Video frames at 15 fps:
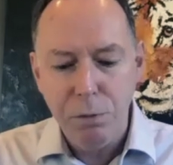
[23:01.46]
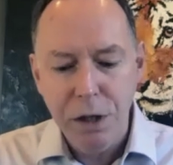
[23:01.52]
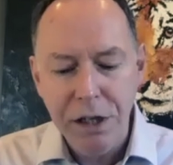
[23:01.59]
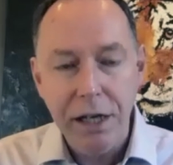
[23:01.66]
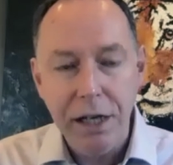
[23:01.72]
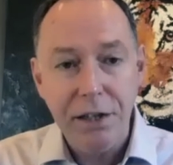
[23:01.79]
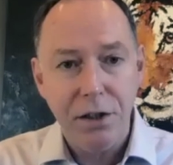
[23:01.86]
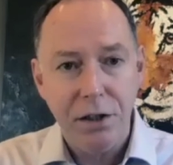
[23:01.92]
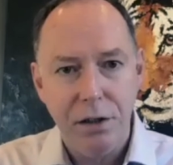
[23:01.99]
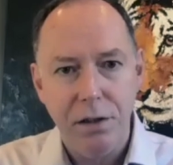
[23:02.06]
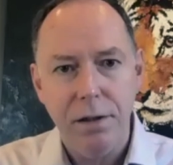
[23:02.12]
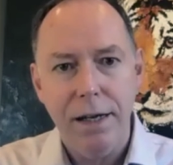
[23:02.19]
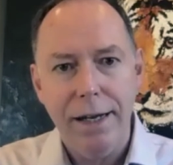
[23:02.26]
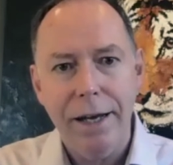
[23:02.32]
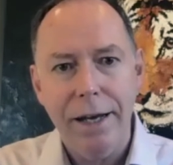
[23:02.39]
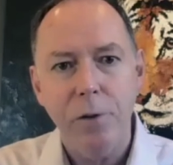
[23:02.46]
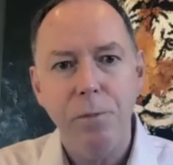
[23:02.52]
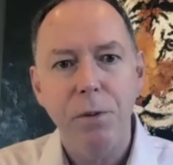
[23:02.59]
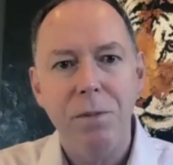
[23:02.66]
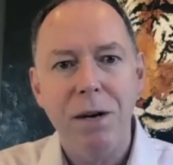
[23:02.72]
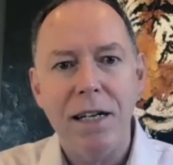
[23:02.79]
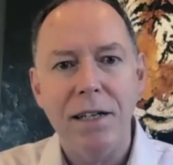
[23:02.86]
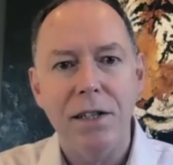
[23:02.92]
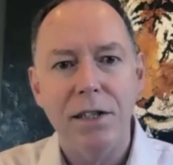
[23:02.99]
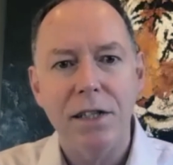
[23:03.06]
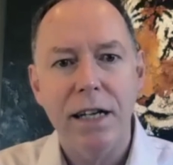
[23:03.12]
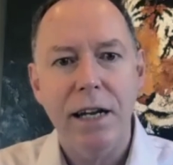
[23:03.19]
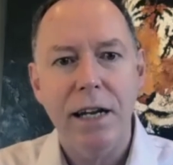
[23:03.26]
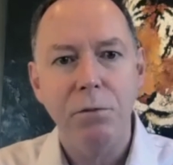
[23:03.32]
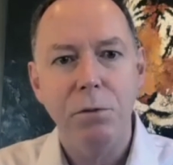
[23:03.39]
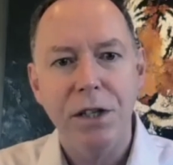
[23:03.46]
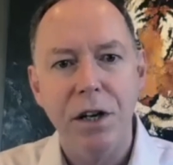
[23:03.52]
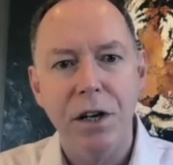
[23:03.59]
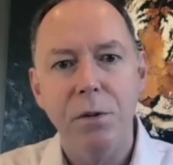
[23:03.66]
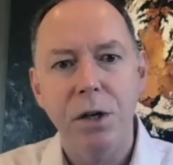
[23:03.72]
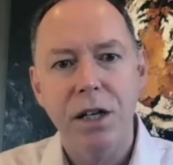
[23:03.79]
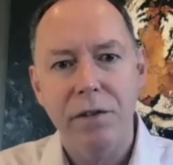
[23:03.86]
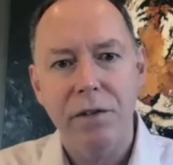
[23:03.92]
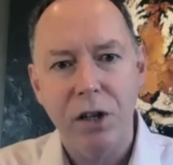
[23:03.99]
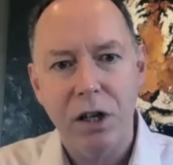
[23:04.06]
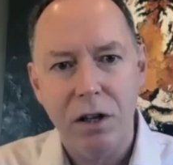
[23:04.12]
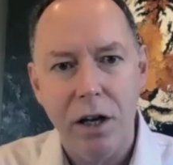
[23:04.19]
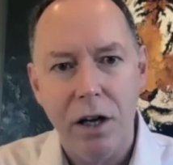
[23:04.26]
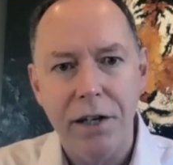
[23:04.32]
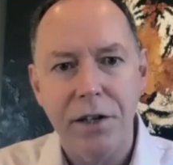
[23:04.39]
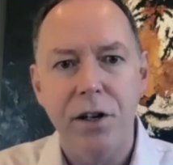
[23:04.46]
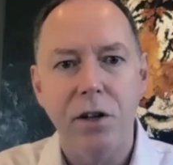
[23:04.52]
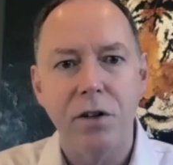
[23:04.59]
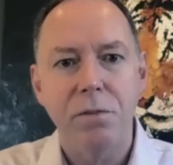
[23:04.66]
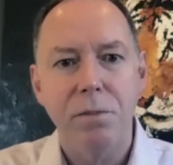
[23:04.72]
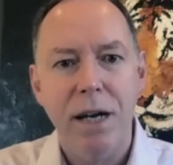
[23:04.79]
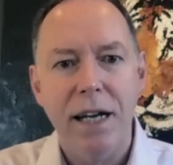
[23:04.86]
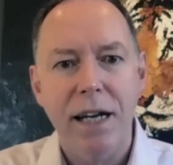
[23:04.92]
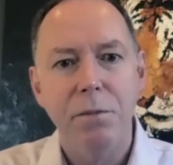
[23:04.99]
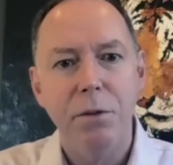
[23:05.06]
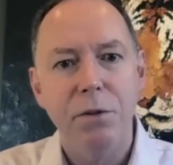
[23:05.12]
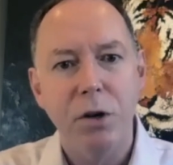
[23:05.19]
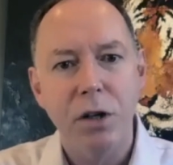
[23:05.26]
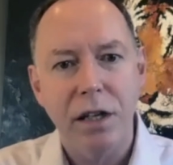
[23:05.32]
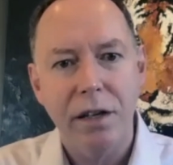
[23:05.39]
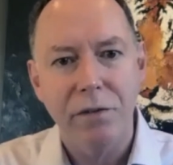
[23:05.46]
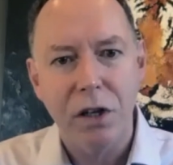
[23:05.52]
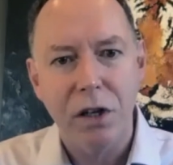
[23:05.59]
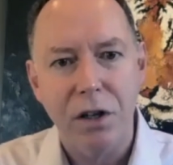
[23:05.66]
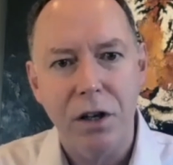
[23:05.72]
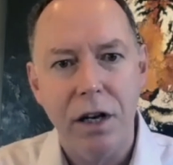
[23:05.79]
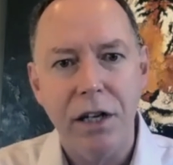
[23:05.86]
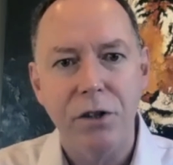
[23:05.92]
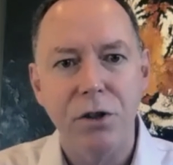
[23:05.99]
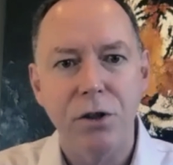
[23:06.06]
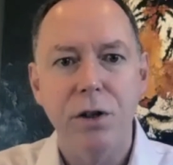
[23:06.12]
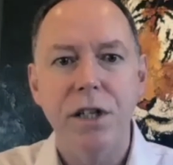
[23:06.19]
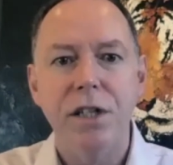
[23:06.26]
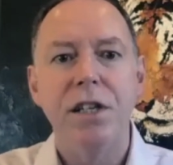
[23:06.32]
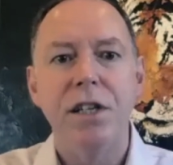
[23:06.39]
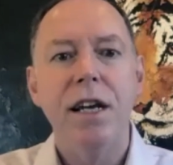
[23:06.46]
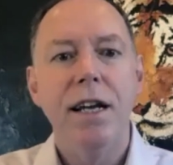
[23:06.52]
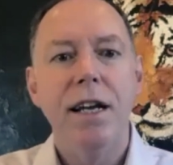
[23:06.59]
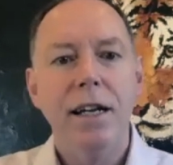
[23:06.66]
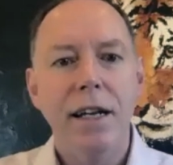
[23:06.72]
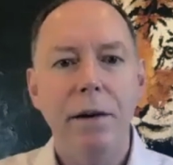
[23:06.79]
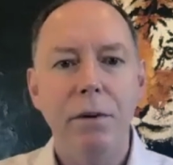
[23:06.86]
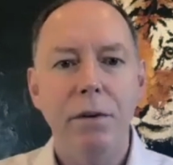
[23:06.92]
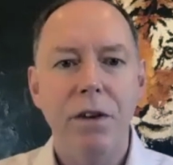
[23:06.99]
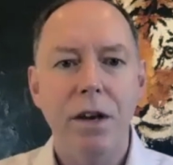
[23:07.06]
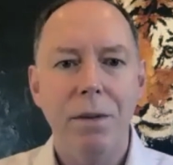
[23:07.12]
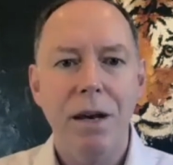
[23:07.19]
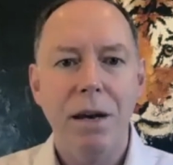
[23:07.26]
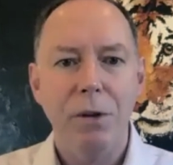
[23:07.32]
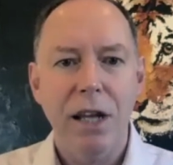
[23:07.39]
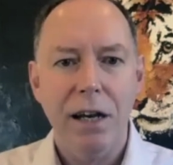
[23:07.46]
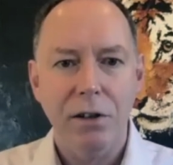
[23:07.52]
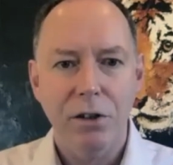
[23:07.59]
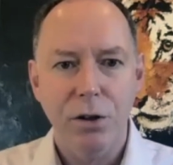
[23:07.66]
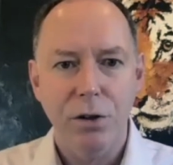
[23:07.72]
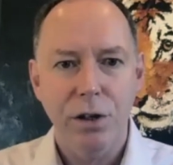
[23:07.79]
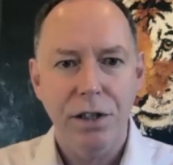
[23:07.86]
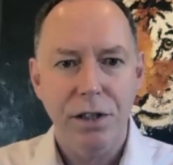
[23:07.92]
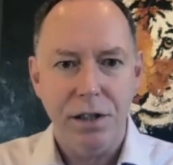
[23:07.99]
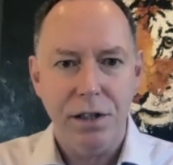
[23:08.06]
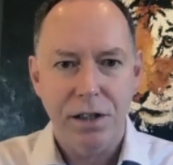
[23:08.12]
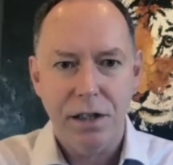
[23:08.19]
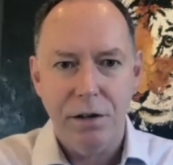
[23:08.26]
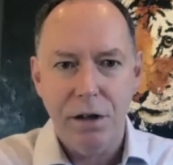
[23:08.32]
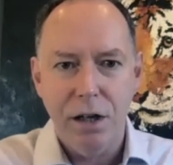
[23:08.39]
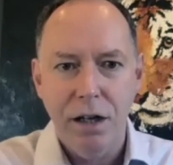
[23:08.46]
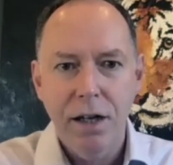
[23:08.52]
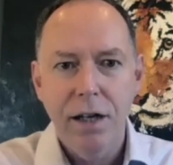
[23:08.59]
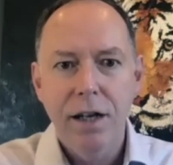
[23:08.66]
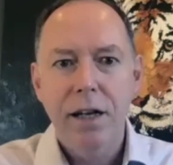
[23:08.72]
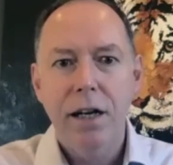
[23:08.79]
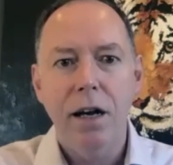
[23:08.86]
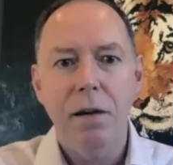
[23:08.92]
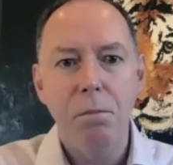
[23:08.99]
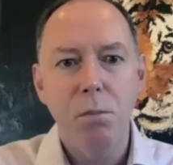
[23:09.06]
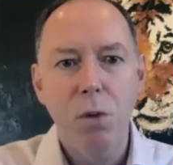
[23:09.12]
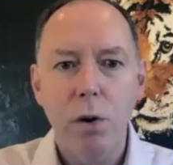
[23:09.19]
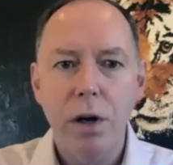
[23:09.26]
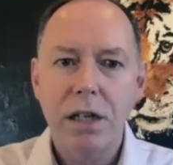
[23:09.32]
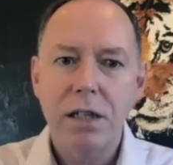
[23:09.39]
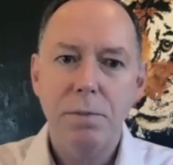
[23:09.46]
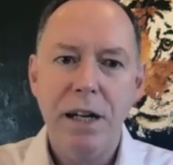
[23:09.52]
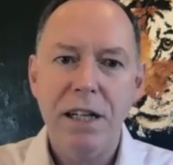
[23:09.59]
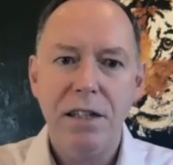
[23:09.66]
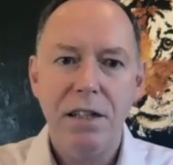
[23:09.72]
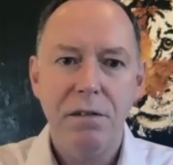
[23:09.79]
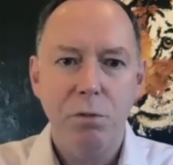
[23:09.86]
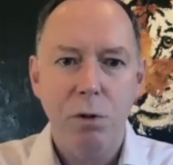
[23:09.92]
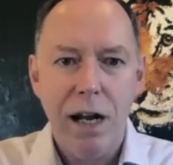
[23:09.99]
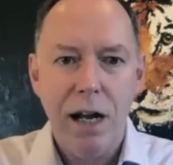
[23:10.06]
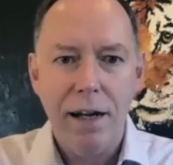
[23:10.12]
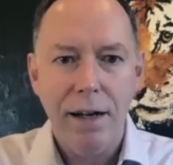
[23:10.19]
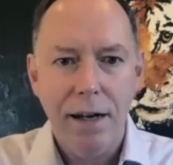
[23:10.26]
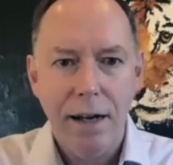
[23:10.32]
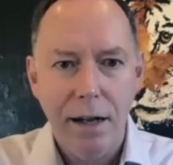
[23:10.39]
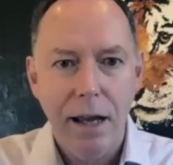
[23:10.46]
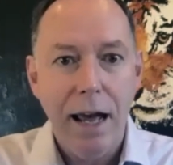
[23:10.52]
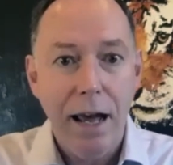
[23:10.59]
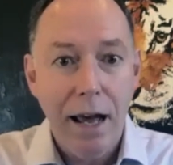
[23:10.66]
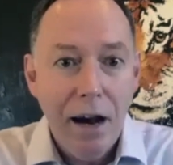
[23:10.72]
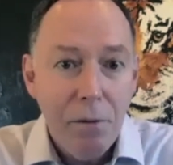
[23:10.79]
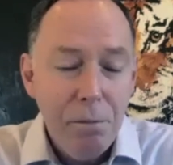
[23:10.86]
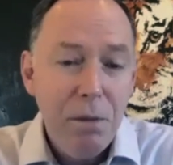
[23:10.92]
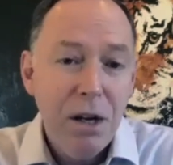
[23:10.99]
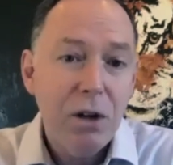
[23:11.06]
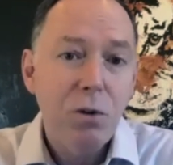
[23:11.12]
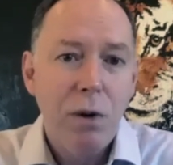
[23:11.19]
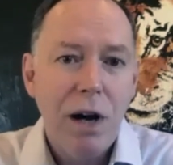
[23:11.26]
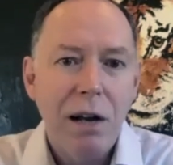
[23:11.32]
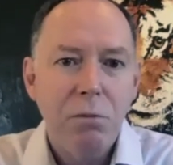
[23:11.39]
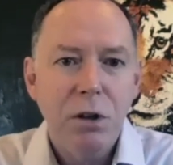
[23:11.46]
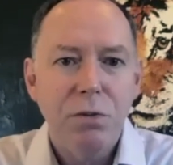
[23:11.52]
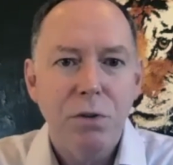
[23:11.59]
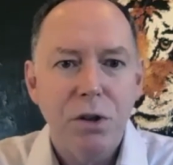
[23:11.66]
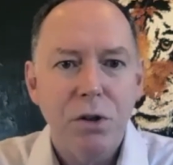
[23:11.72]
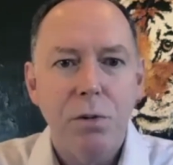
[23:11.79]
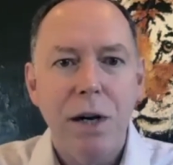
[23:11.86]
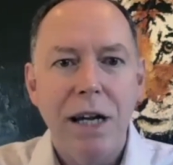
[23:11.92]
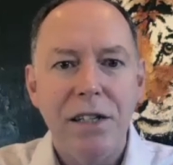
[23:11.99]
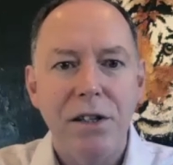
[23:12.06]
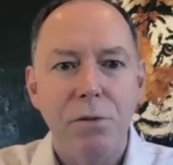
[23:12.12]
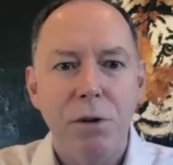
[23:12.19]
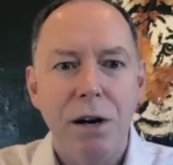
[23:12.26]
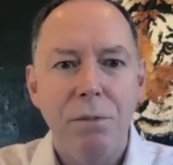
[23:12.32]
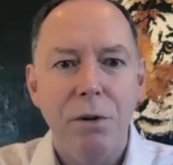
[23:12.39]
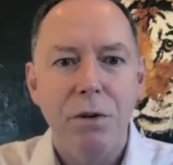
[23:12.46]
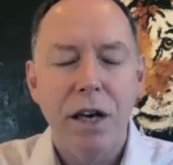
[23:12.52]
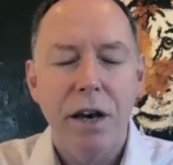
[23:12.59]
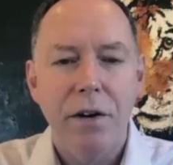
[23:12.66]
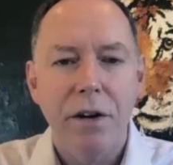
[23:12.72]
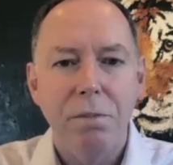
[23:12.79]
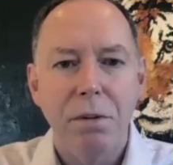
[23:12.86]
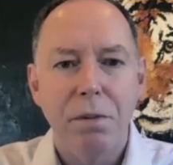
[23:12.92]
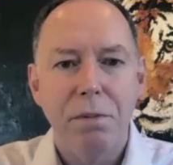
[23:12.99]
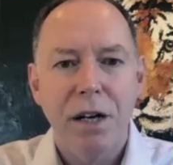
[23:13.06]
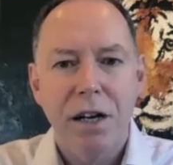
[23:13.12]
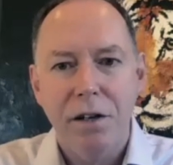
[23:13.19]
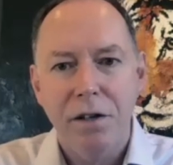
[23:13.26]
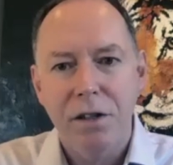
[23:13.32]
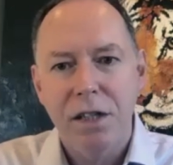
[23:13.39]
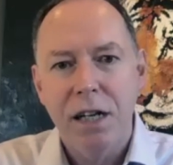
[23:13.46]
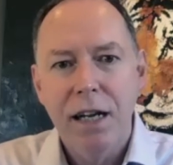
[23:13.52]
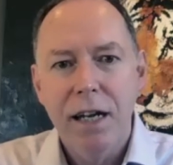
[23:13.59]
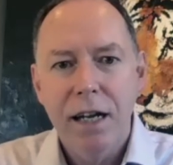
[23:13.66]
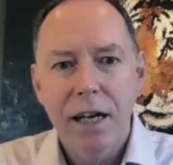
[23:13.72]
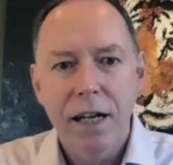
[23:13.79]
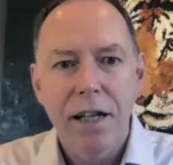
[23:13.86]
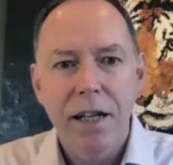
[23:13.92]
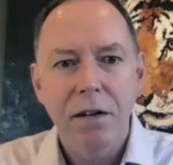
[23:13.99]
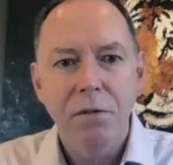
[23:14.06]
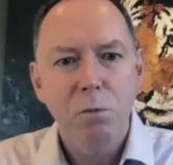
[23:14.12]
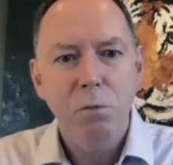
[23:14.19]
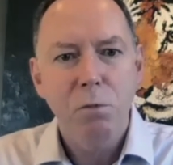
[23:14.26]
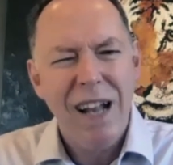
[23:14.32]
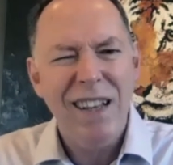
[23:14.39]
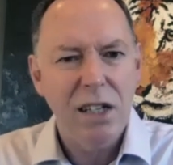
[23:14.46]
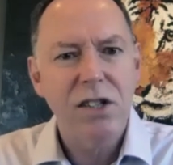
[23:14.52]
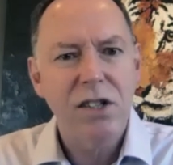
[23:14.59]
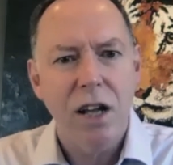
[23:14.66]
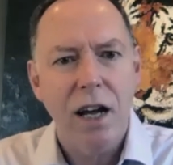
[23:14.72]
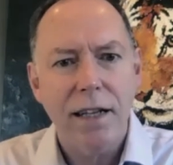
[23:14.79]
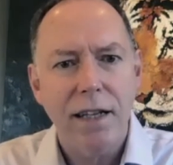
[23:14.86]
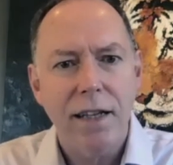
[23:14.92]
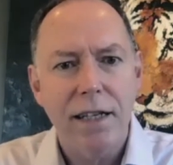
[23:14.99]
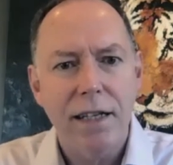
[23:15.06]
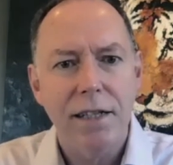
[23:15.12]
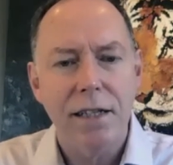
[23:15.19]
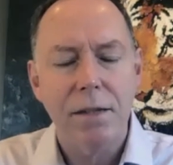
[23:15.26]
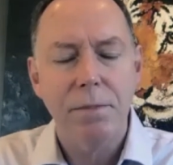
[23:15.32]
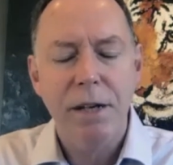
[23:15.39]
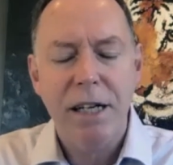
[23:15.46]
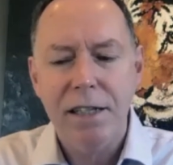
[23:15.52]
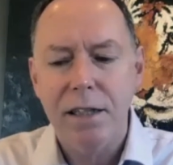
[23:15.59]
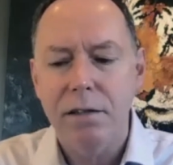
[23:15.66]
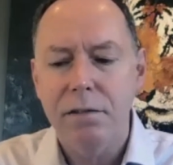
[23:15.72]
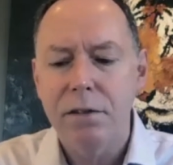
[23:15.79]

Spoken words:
need to help them understand, we don't want to give the client an ultimatum. We want to give the client choice. Now we've come out with our choices. So a more expensive one, our middle one, which was always the one we were going to propose, and then one that's slightly less expensive.